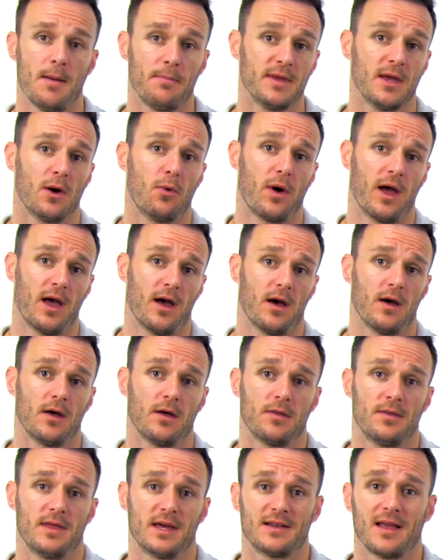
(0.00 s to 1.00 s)
Be
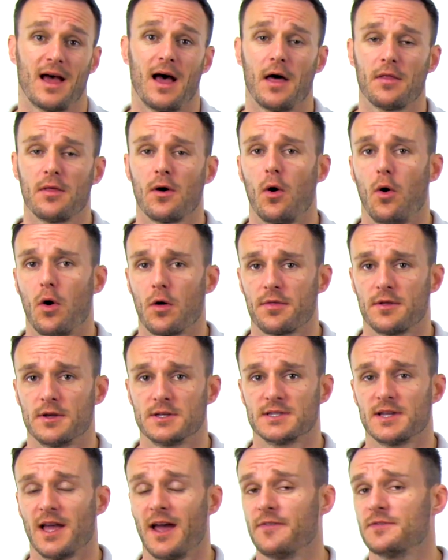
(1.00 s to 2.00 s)
aware that other
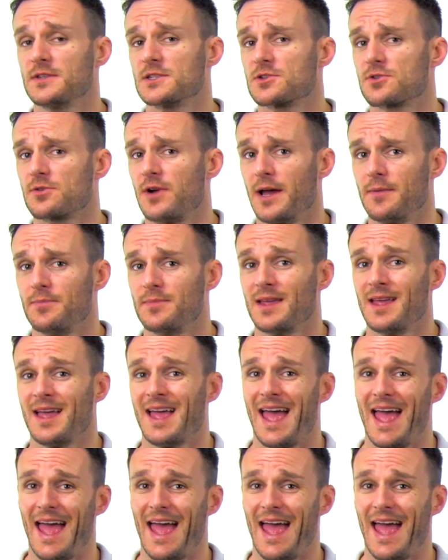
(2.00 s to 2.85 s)
authors have described